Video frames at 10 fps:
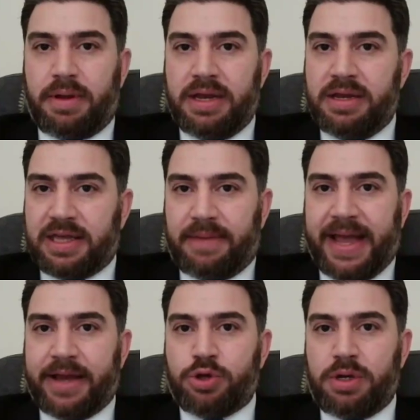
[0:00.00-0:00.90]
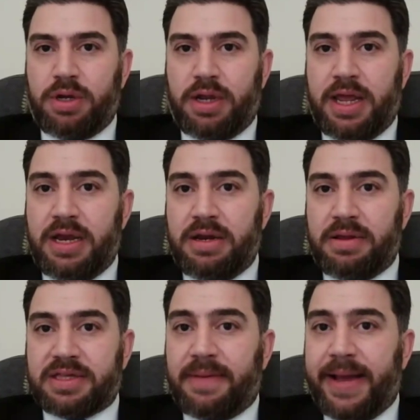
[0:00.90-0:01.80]
in some action, and
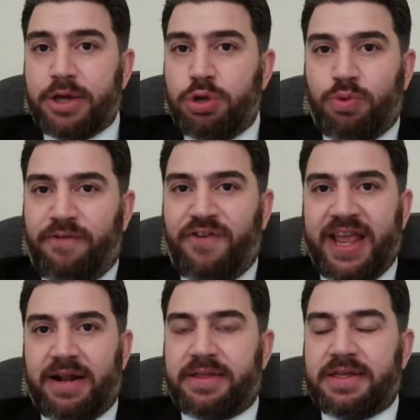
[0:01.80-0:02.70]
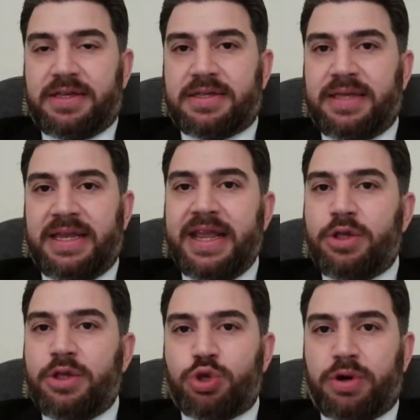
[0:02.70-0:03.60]
some action will fail. This is the
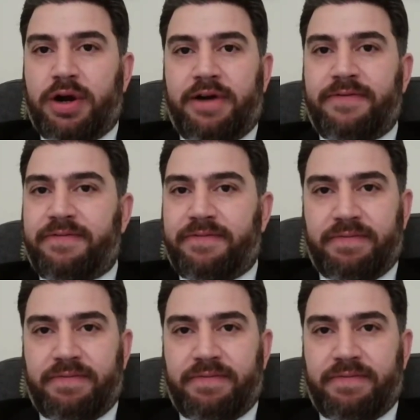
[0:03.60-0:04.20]
nature of